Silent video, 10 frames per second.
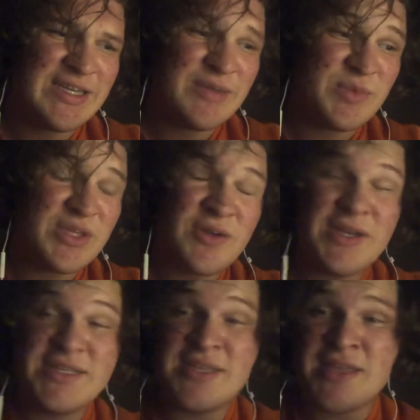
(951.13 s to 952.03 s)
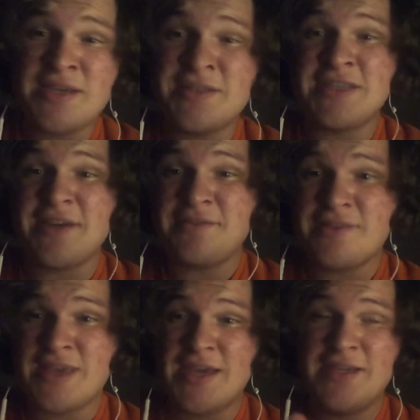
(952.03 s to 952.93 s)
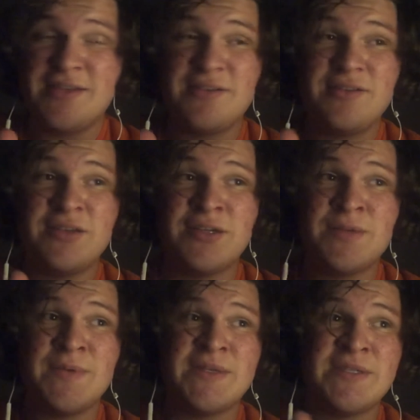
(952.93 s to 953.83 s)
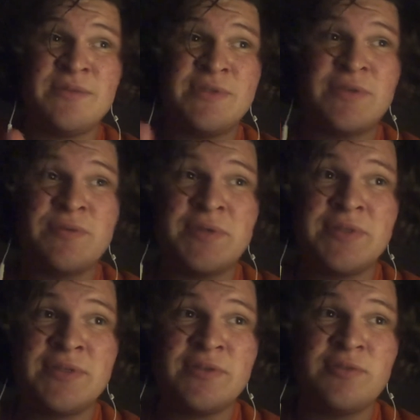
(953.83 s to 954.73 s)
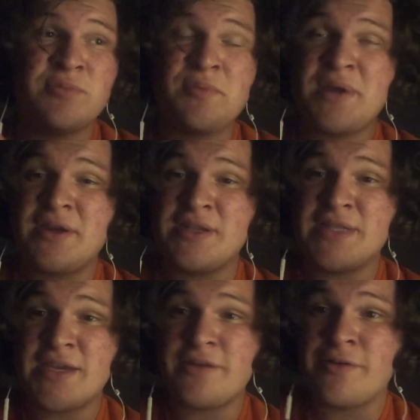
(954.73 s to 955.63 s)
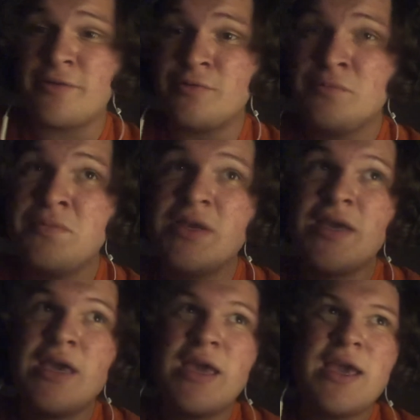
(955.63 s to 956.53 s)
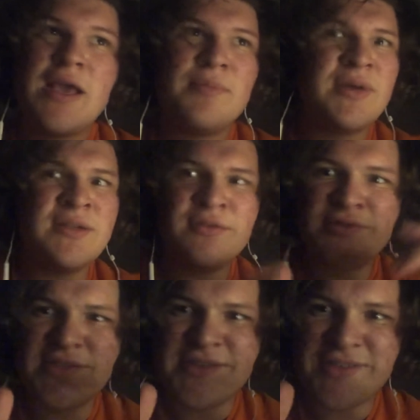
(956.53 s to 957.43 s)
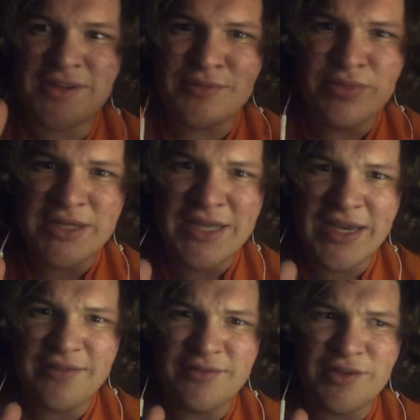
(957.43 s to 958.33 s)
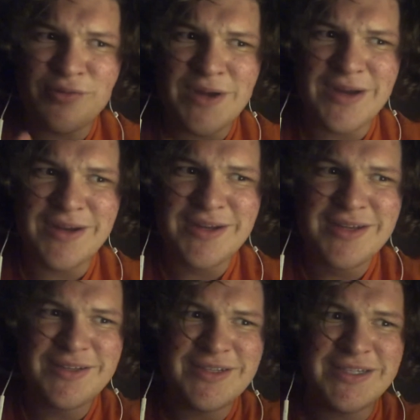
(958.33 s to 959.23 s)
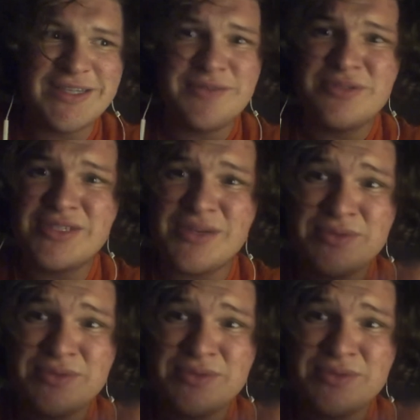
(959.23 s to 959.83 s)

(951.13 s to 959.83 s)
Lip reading: But the crazy thing is, after that, as I was going to prepare to take her home, my nose just started bleeding out of nowhere. Like, it